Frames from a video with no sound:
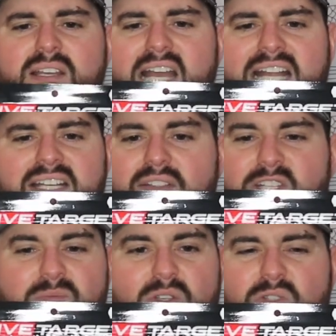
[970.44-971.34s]
and they're
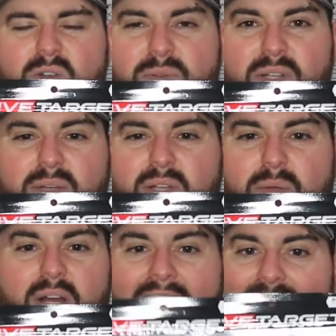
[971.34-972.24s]
supposed to work really, really
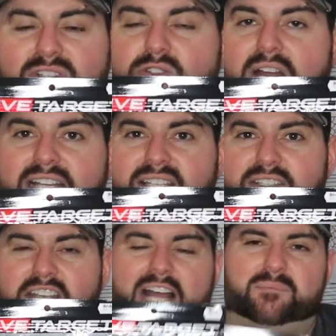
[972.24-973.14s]
well. I haven't tried
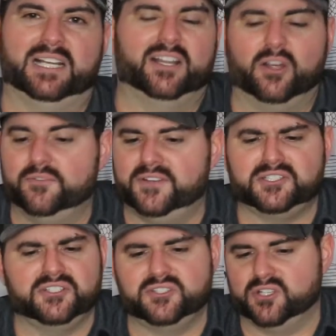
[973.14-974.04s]
these yet, but at all the
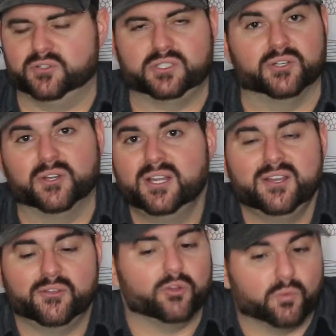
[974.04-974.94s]
fishing shows, they're
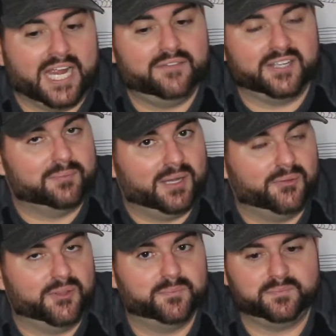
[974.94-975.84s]
raving
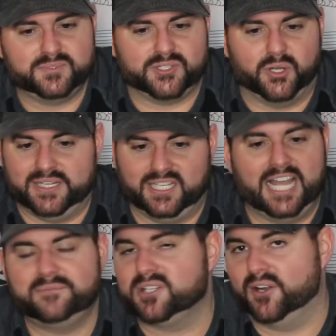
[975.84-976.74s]
about them. So, and
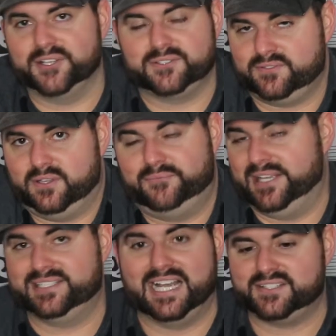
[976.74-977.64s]
Live Target's a
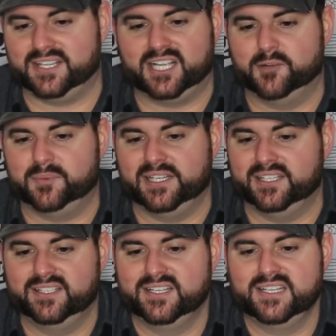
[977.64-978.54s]
fantastic
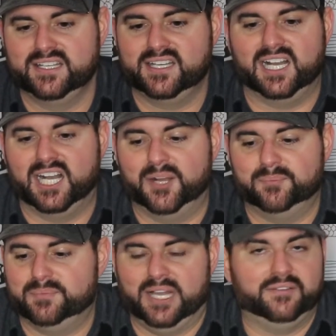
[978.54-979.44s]
company.
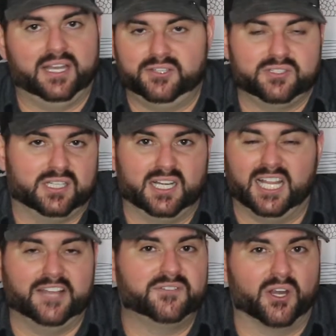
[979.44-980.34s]
I use a lot of
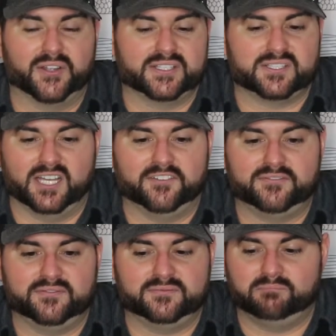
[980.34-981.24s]
Live Target
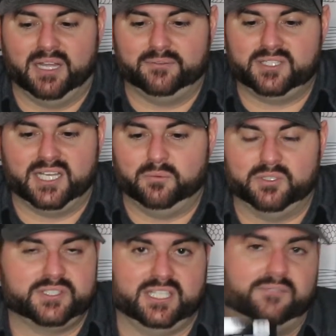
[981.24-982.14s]
stuff, but
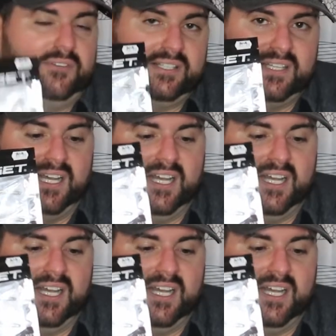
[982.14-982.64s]
we'll see if it